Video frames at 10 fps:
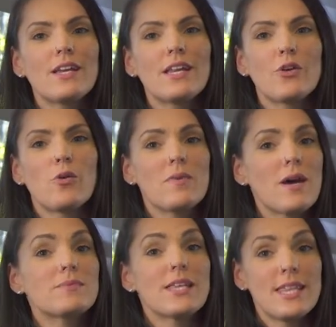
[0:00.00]
it will be up
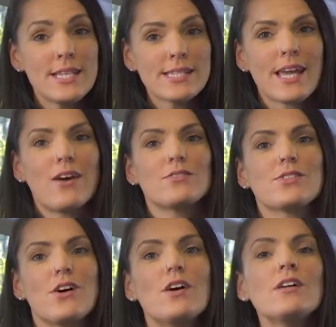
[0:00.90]
to this
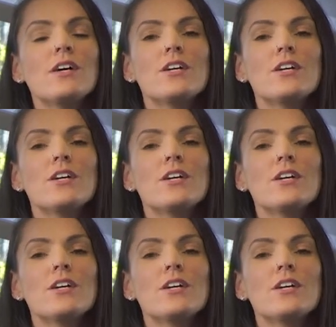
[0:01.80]
council